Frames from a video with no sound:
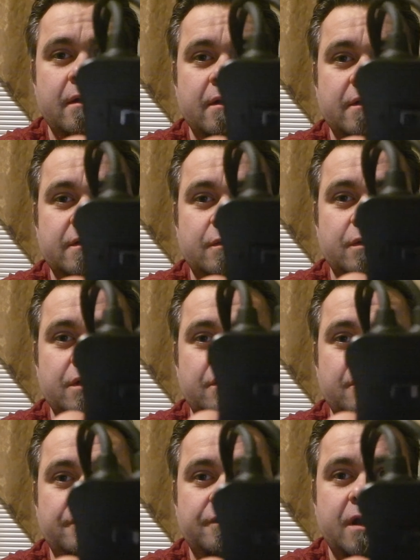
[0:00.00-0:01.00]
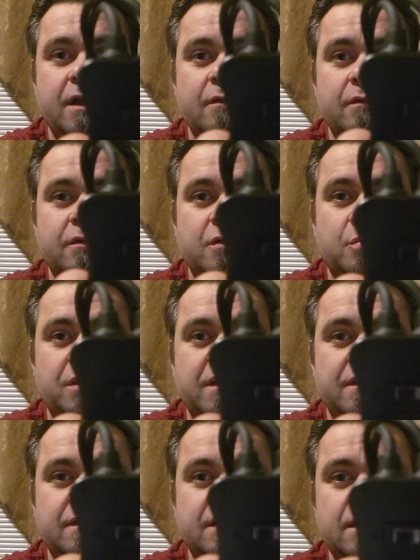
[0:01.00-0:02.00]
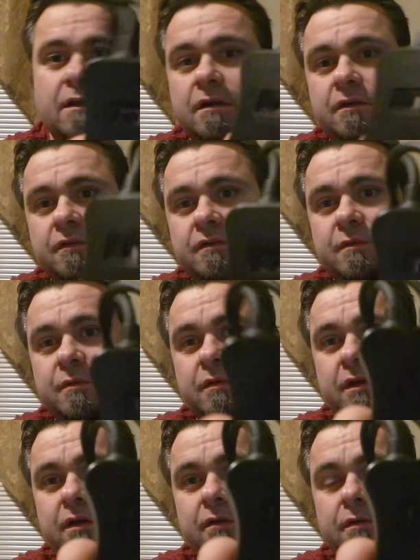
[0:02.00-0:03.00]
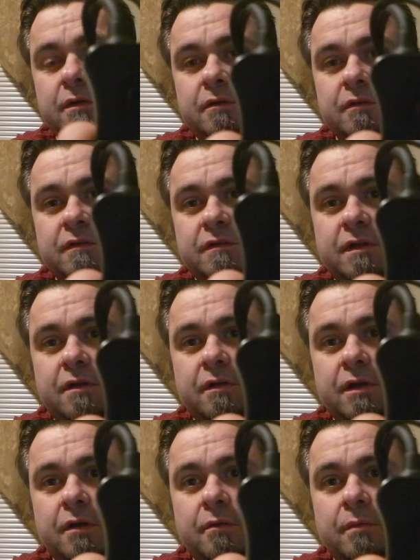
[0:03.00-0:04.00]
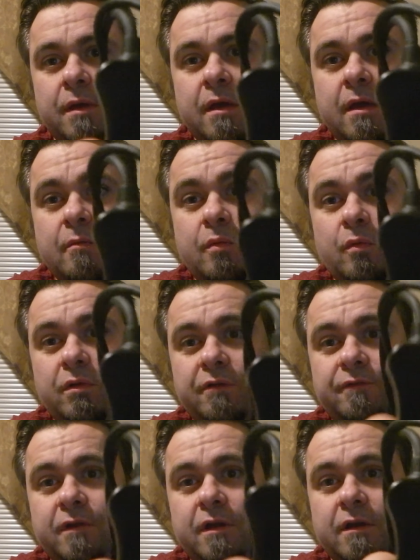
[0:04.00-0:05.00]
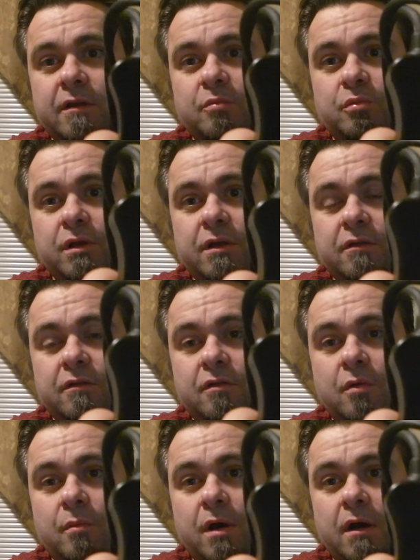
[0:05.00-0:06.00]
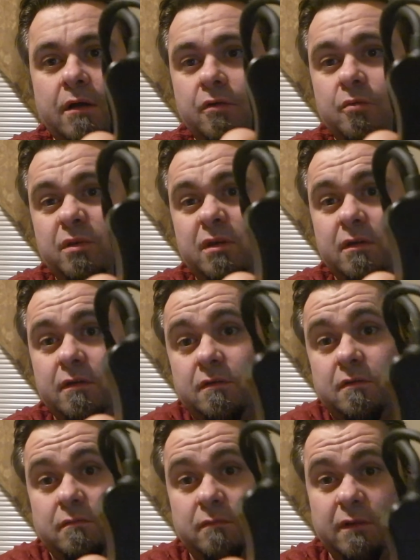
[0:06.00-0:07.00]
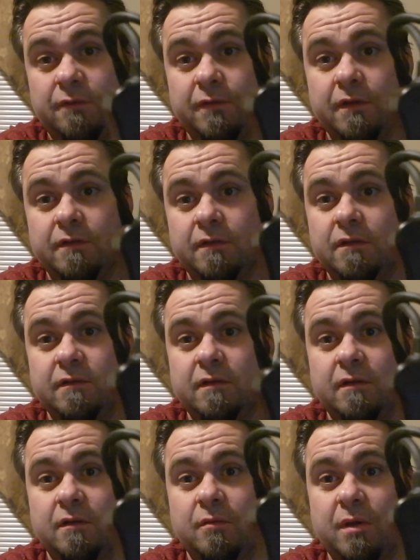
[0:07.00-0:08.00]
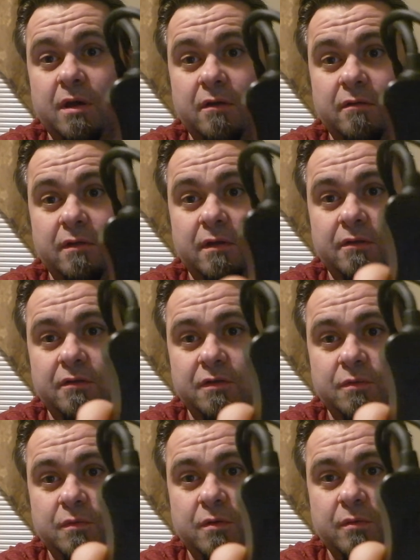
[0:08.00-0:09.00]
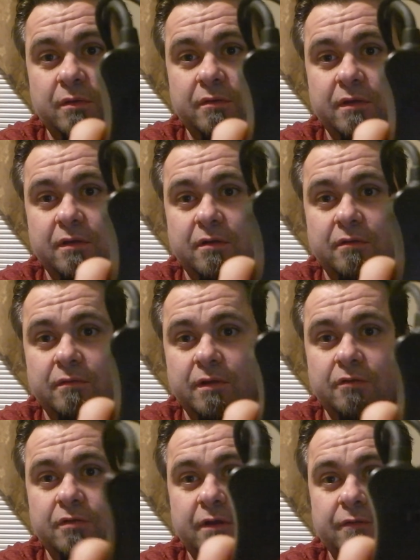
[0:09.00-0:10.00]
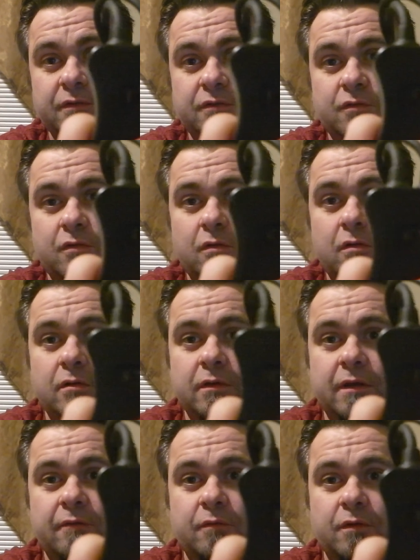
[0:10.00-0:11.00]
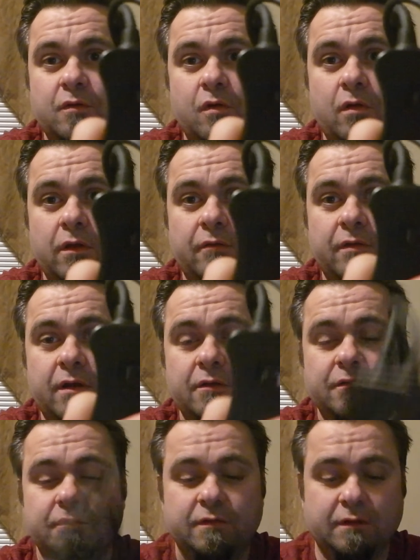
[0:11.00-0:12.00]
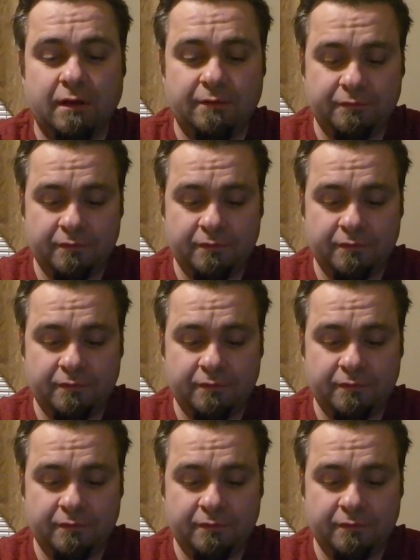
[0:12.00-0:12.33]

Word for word: So when you're flying with your PC on your simulator, you can do stereo, but when you're flying in the plane, you can go mono because, let's face it, it's not going to matter then. You just want to be able to hear air traffic control and everyone calling around you and stuff.